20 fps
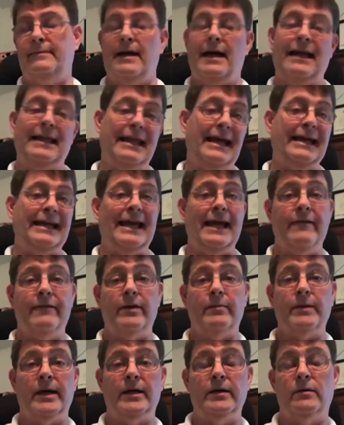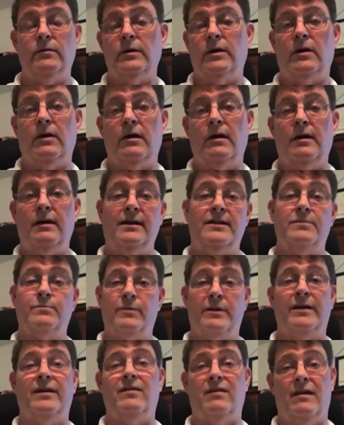like having my own car, and it's
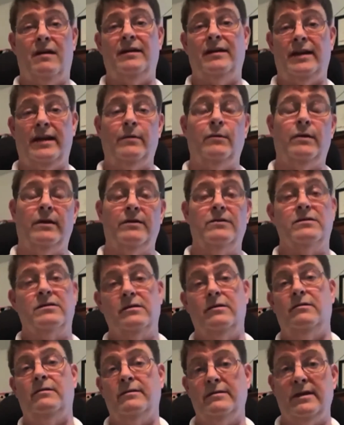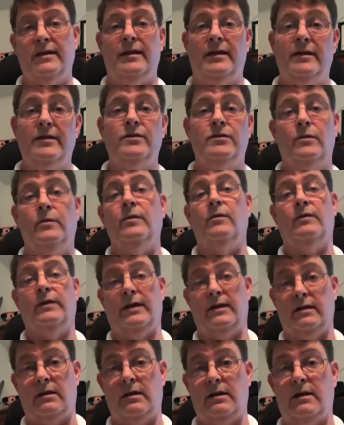pretty hard to get one of those scooters into a
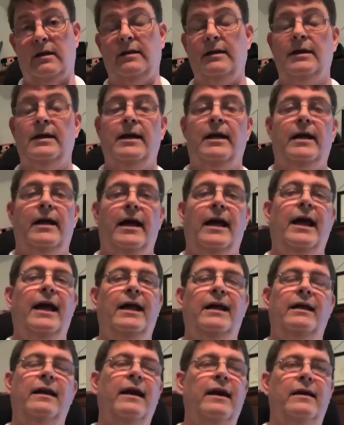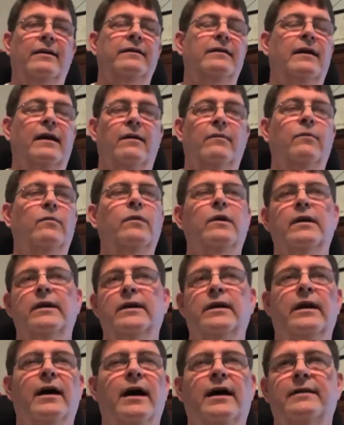rental car. And I
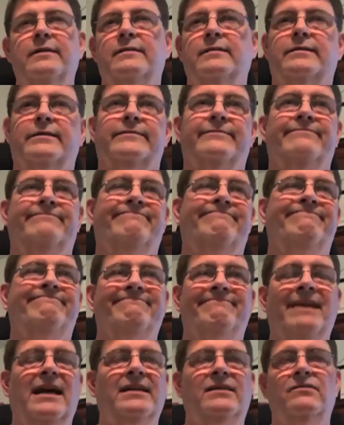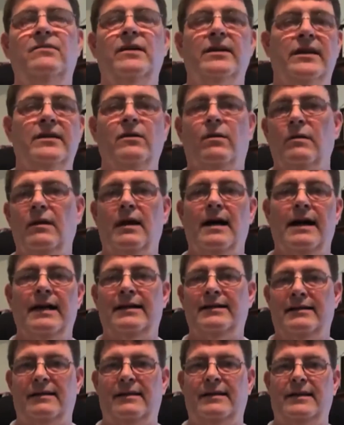really don't
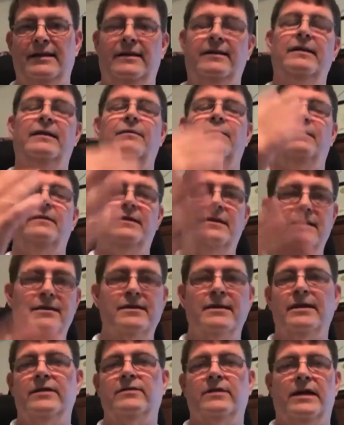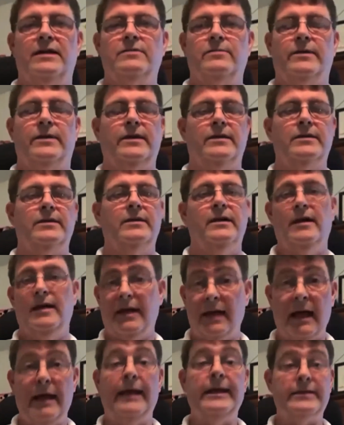like the Disney transportation.
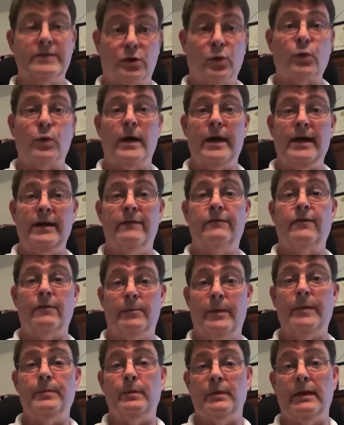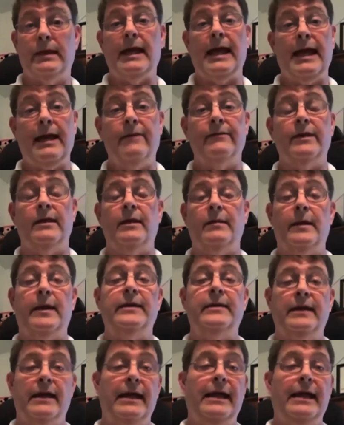It's great for people that have it,
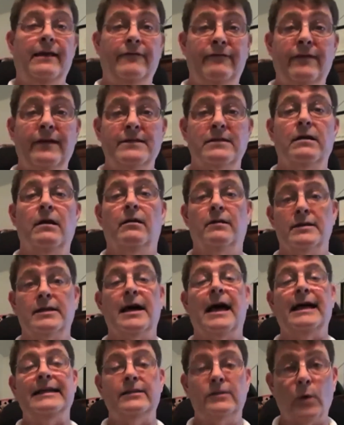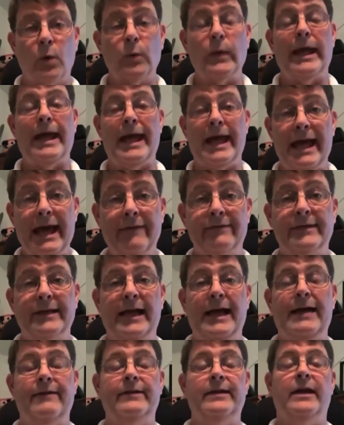but as long as I don't have to
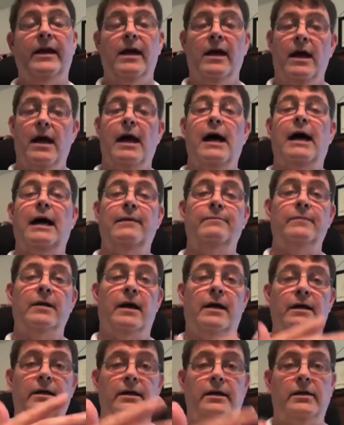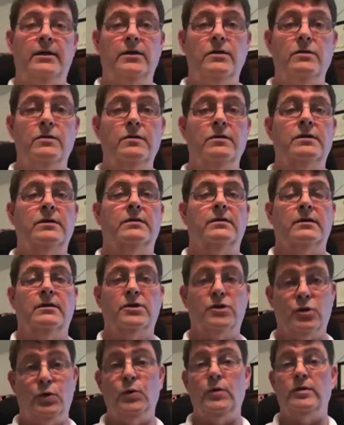have it, I'm not going to use
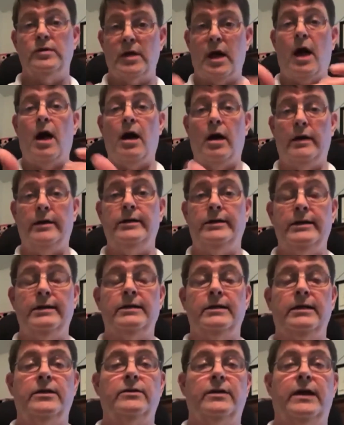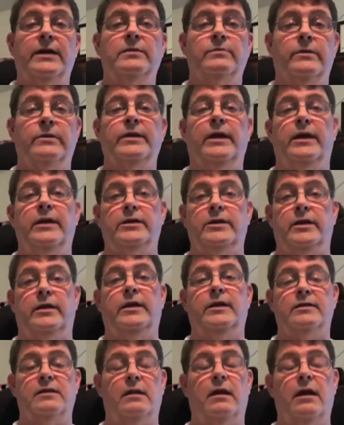scooters on Disney
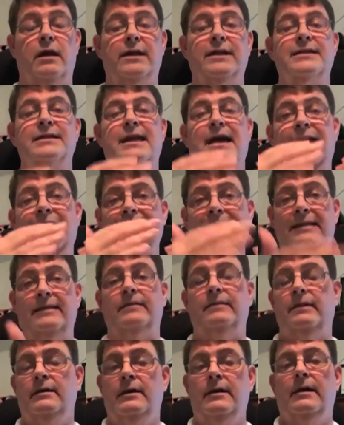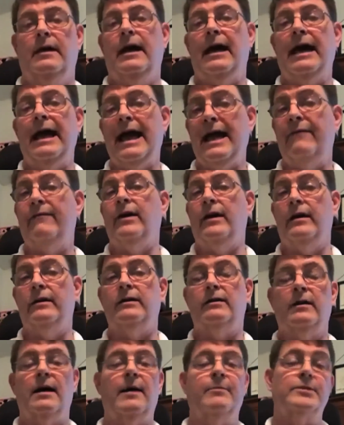transportation as long as I have
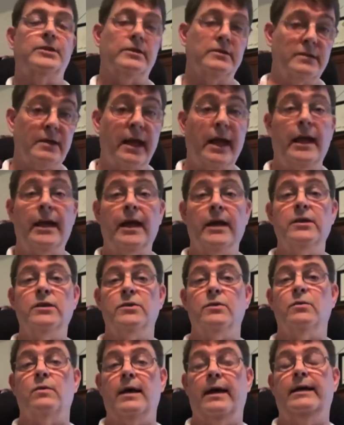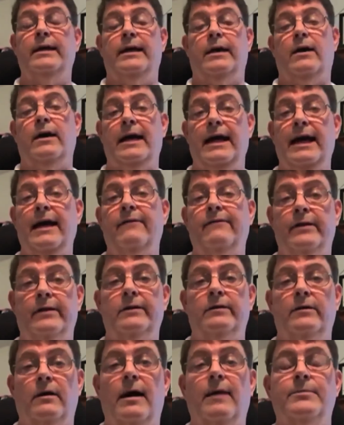other options. And I do right now. I have
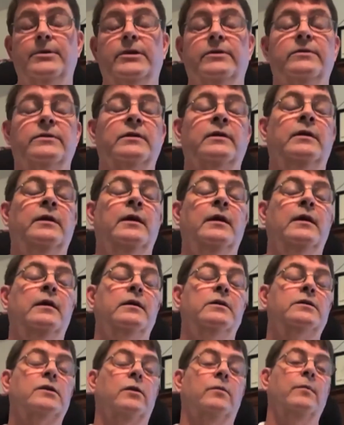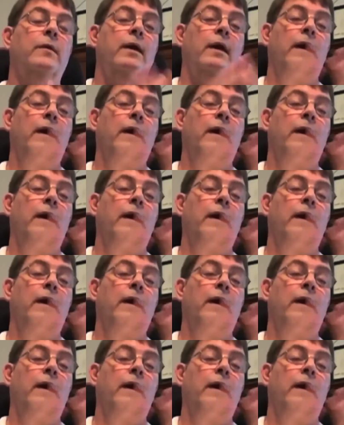other options. So